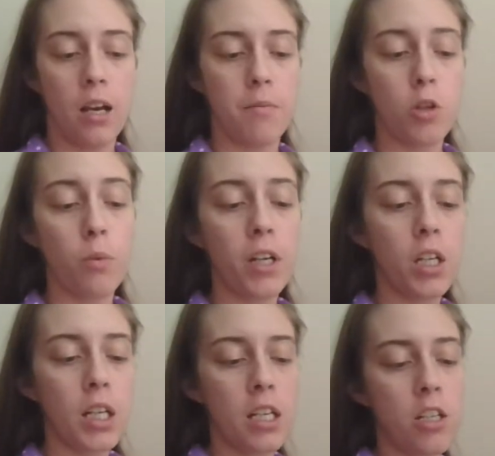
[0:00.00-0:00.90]
So we are
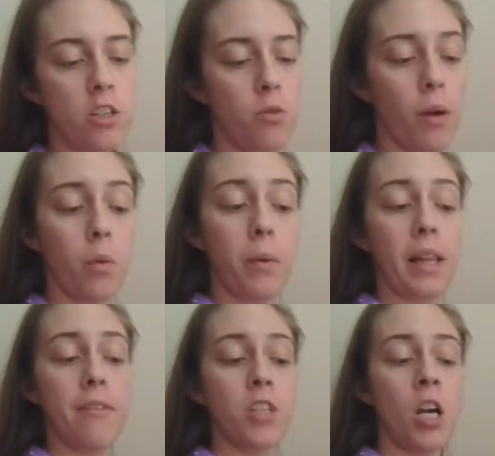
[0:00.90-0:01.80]
going to continue right where we
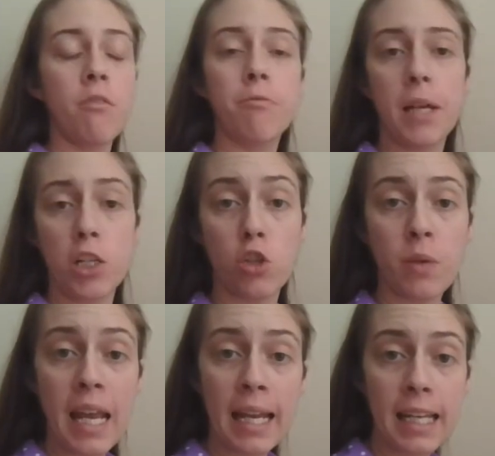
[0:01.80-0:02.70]
left off, page
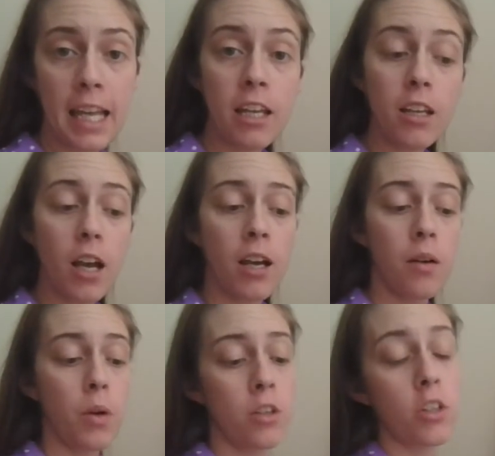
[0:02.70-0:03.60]
388,
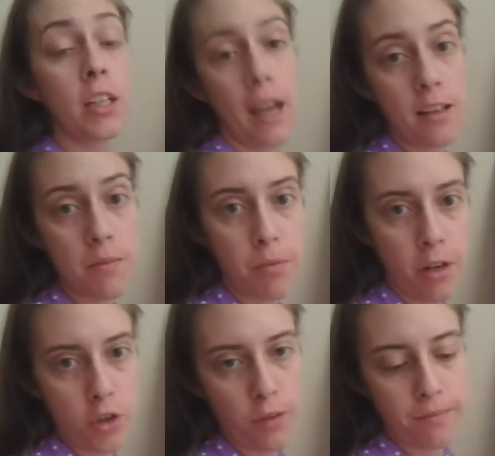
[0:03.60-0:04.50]
under gas
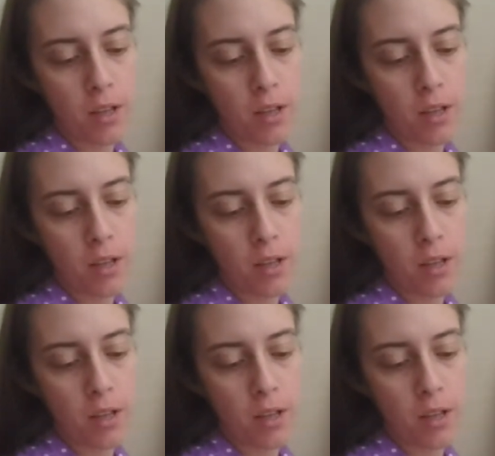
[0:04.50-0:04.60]
pressure.